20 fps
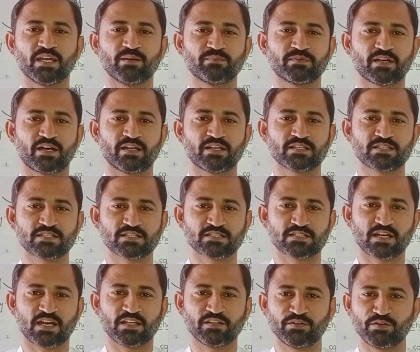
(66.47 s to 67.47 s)
I am Tariq
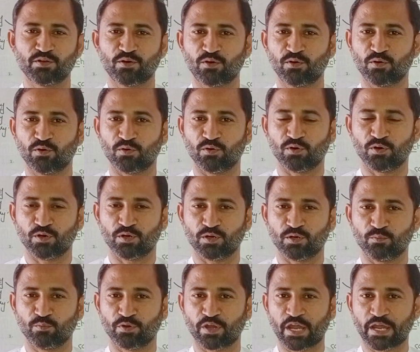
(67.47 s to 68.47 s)
Shahzad.
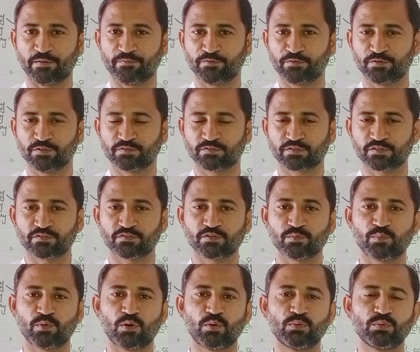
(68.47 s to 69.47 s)
Now we have to discuss
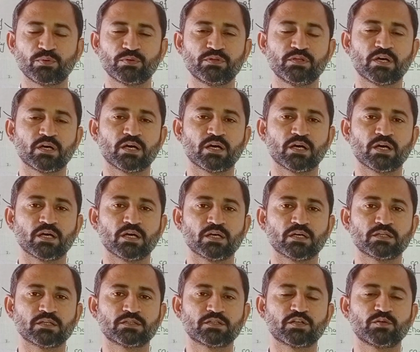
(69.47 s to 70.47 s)
about
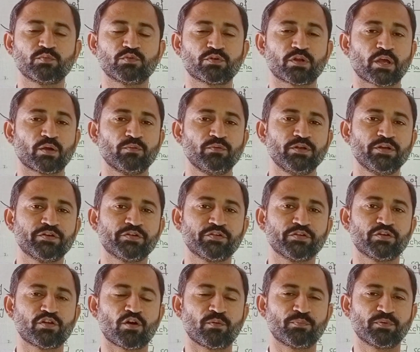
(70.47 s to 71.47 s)
the
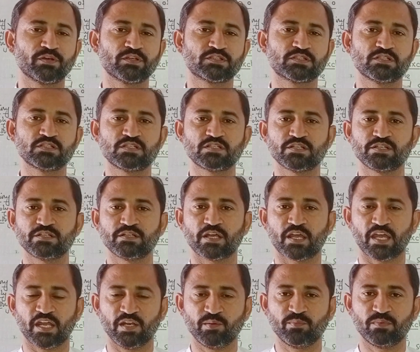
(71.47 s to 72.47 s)
thermoregulatory adaptations in
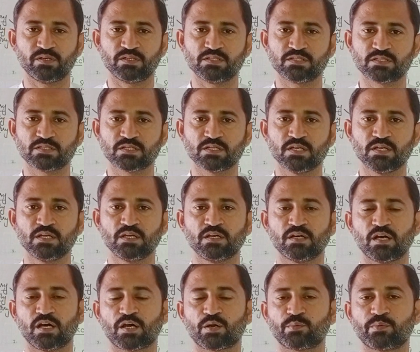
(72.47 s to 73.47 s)
animals,
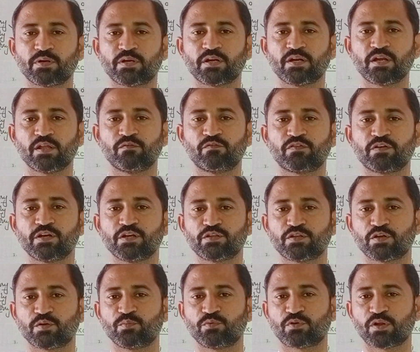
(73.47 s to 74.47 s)
or what are different
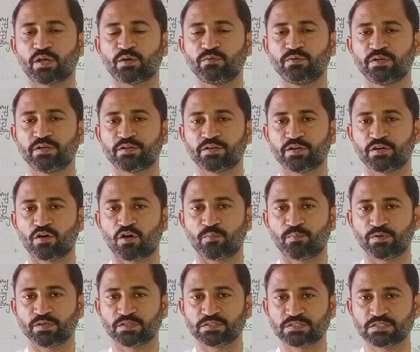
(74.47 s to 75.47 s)
thermoregulatory
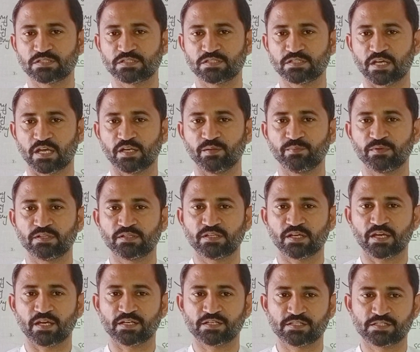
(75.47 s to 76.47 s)
adaptations in animal
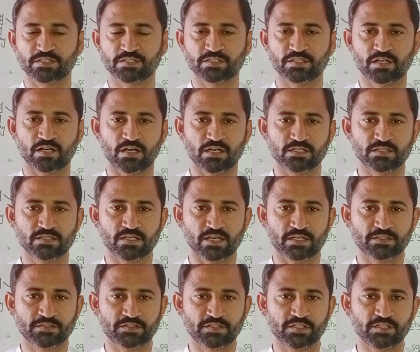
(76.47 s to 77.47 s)
that cause the
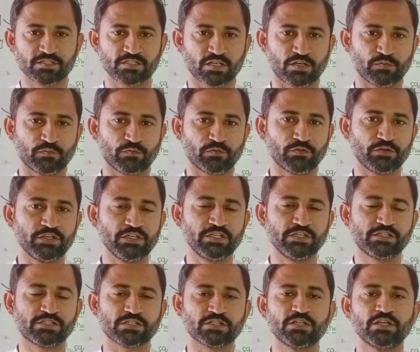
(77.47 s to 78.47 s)
exchange of
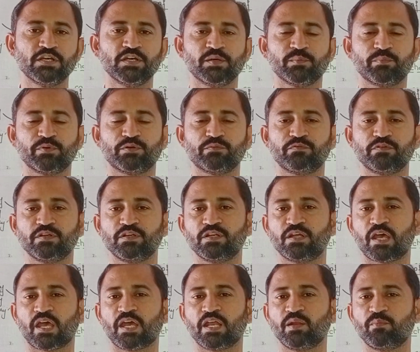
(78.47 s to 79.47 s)
heat between
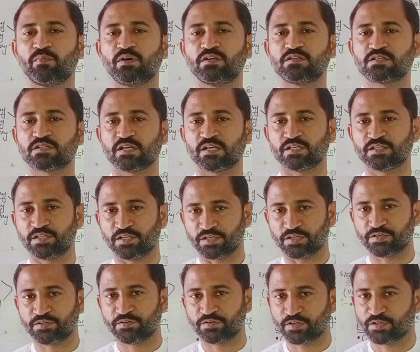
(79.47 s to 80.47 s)
animals and
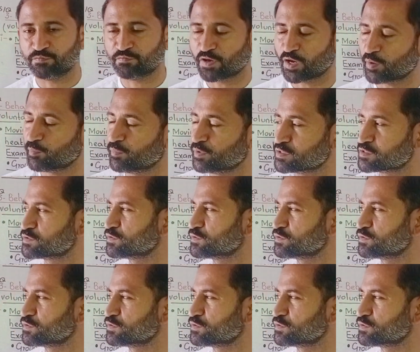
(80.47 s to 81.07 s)
their environment.